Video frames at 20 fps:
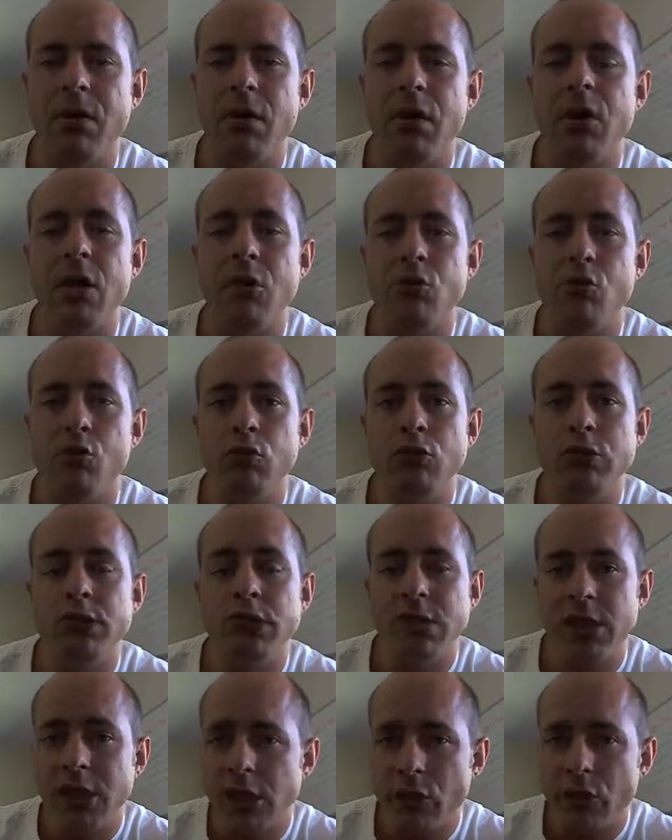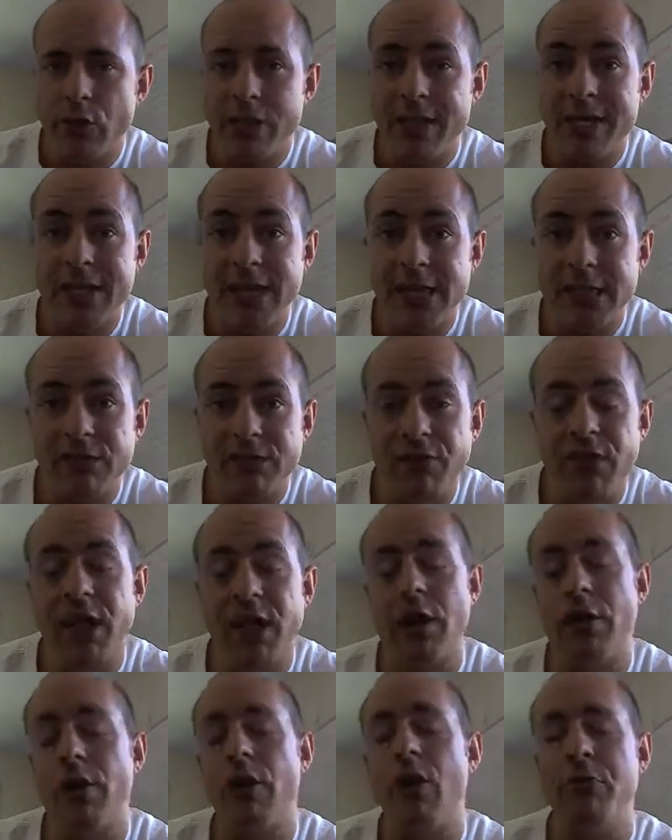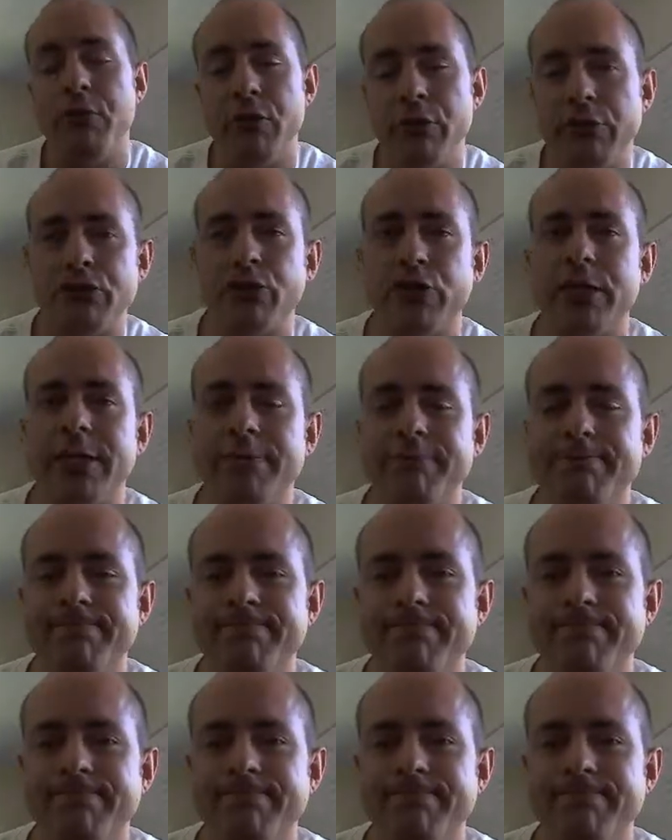I will see you in the next video. Hope you enjoyed it.